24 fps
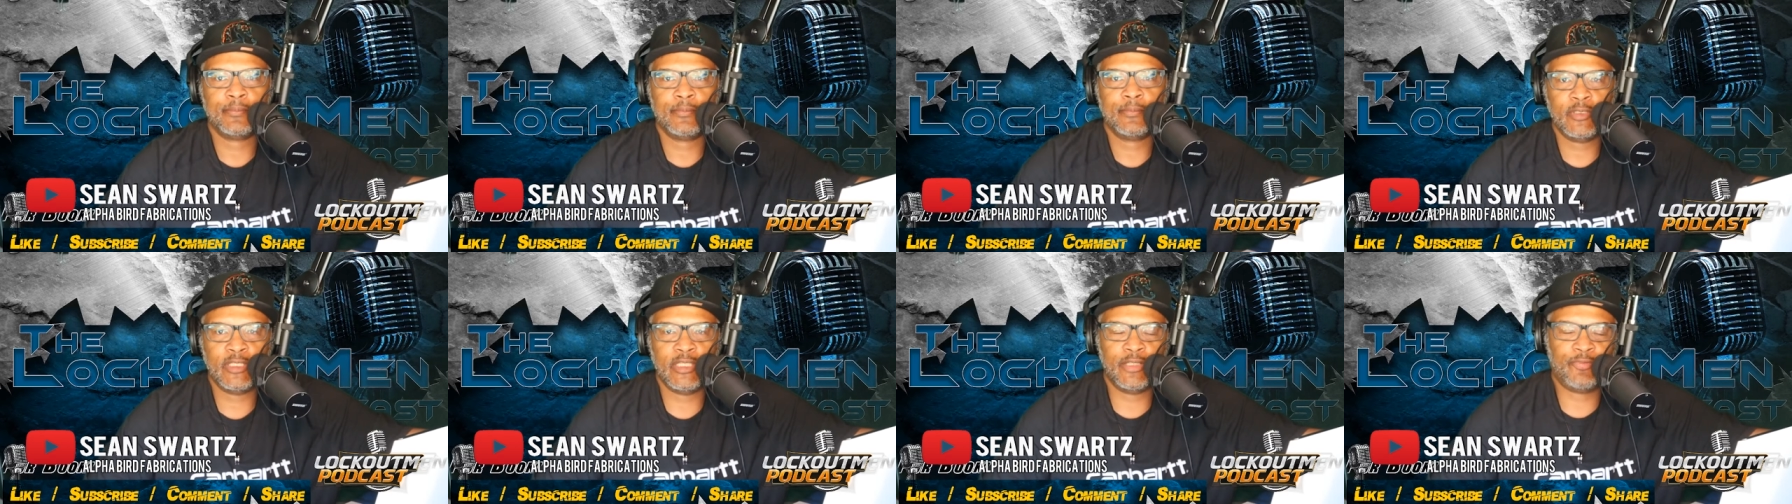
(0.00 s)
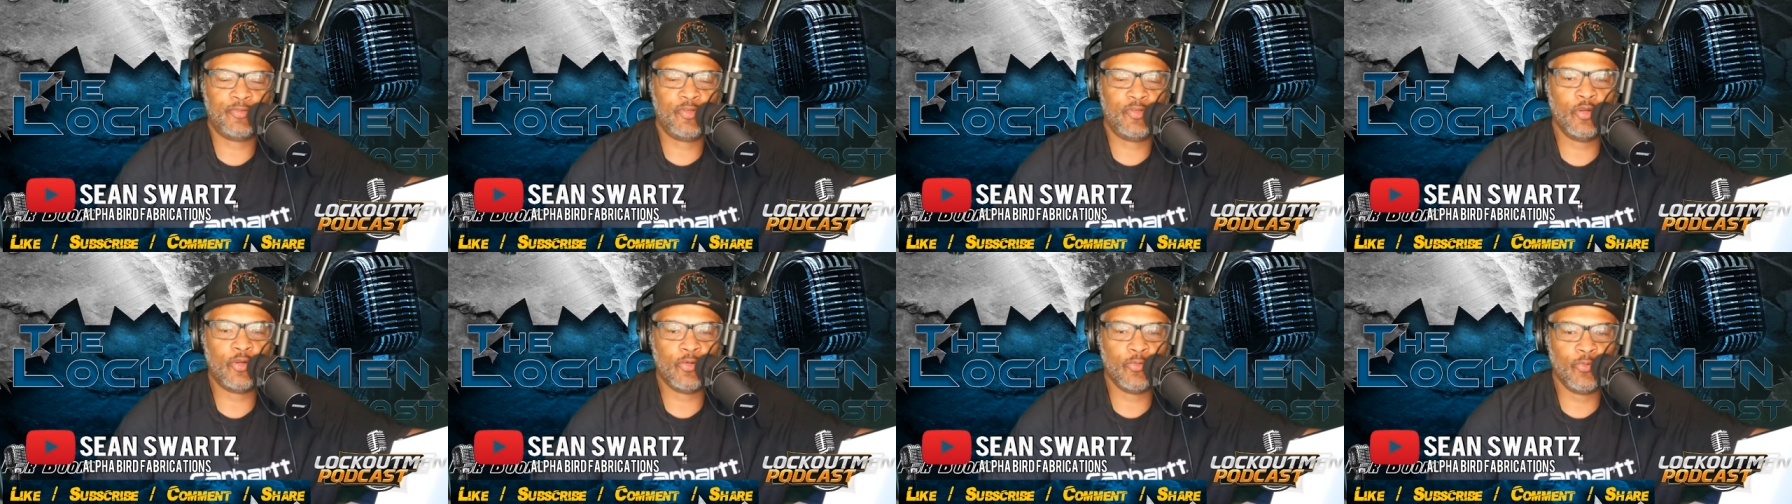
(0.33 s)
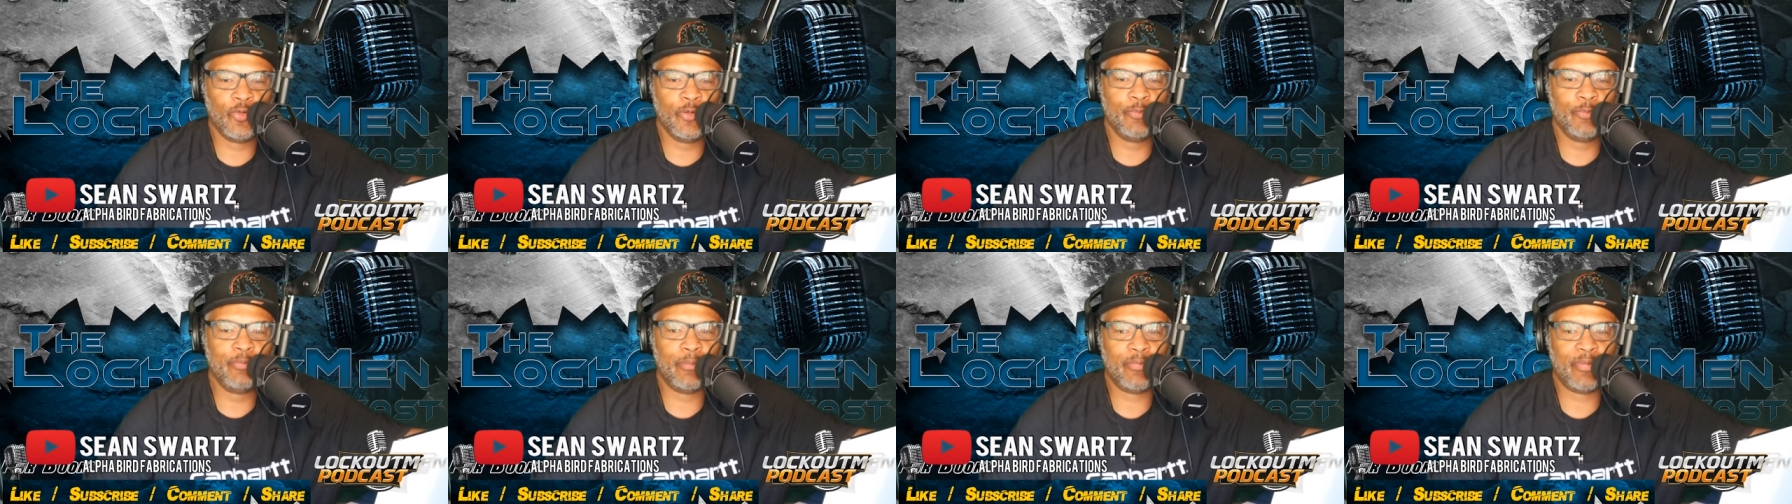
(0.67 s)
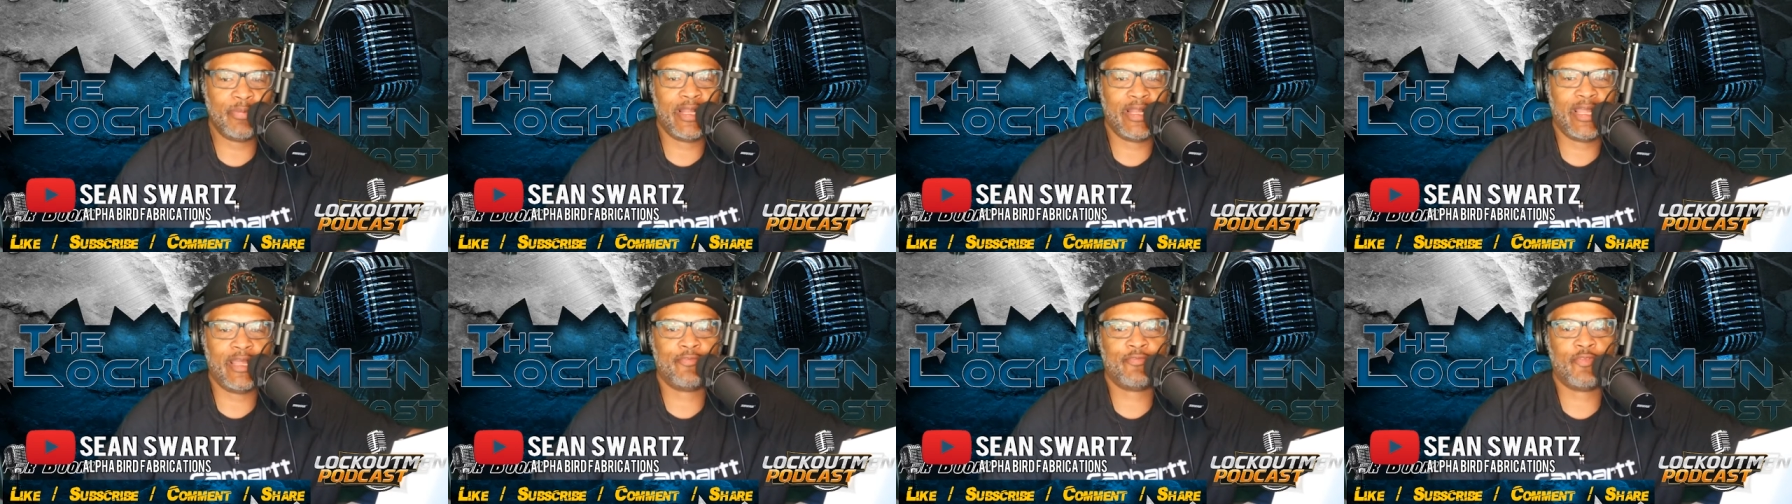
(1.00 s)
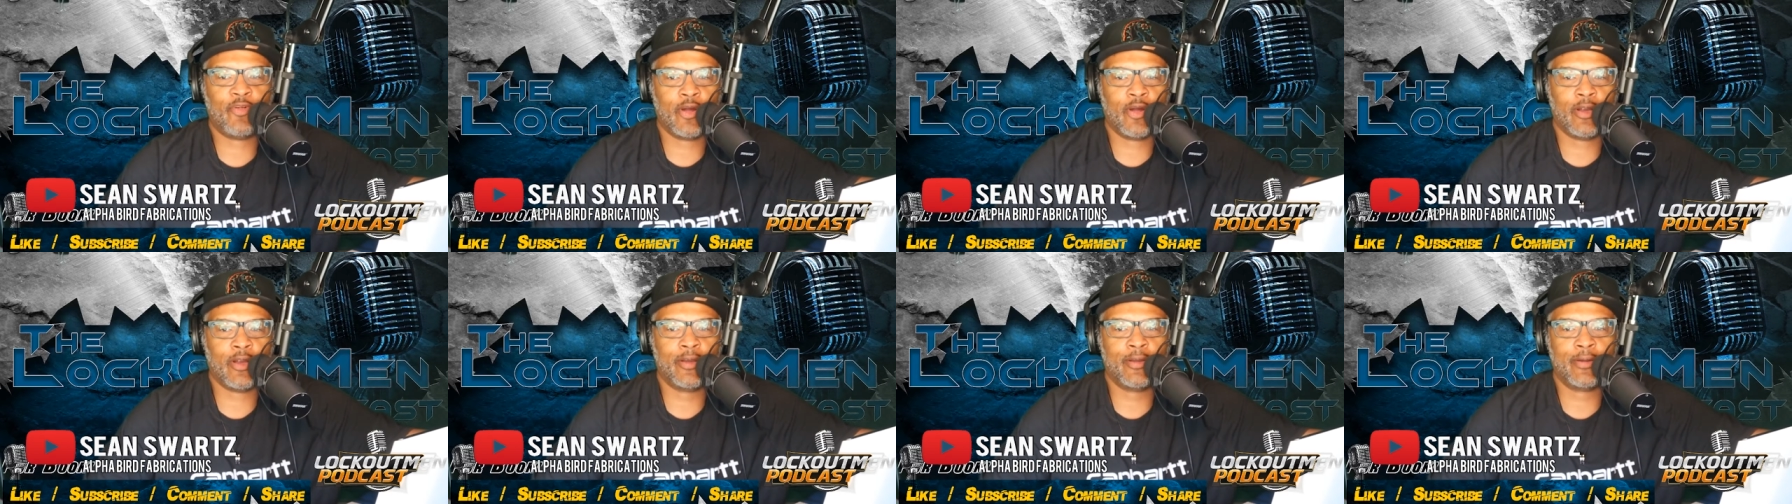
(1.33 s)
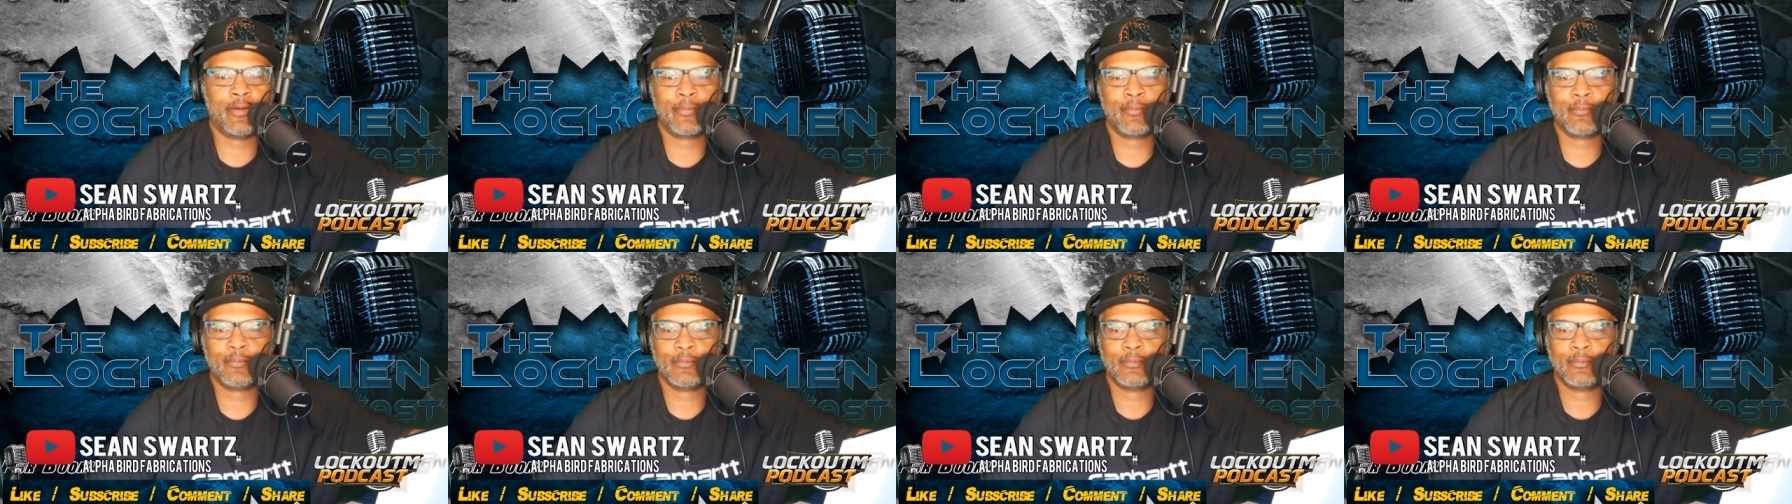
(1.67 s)
If you could remember that far. What
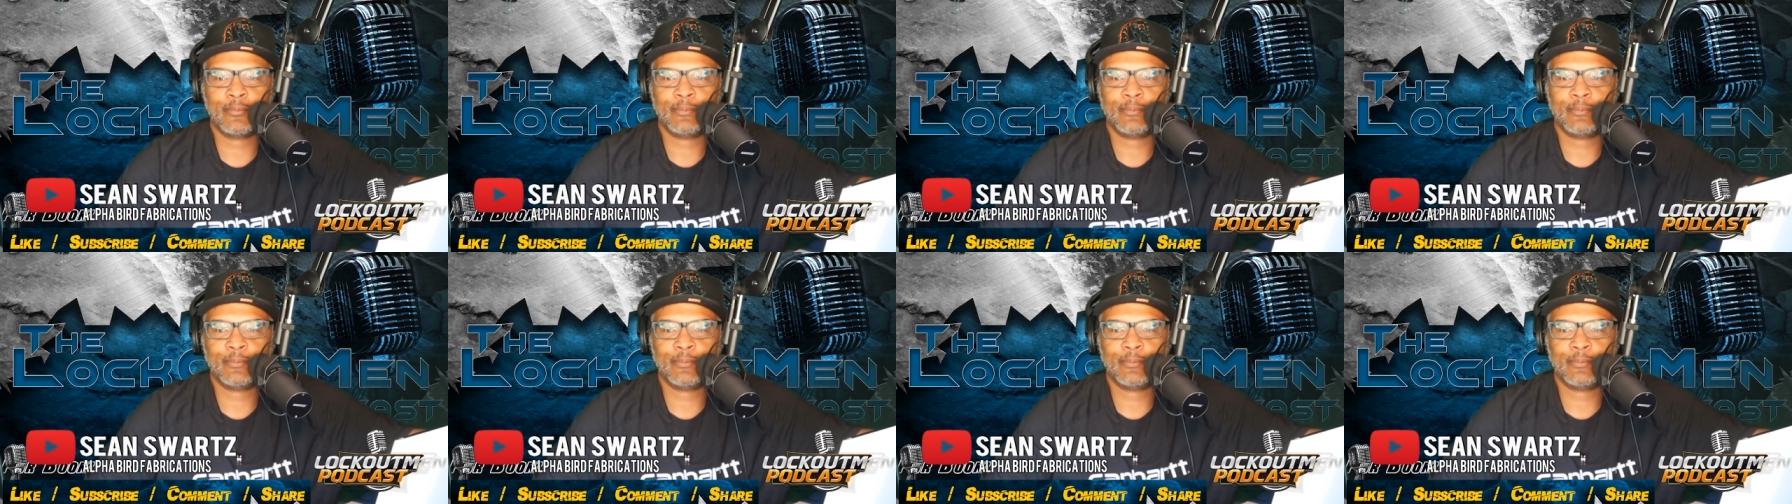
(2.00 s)
happened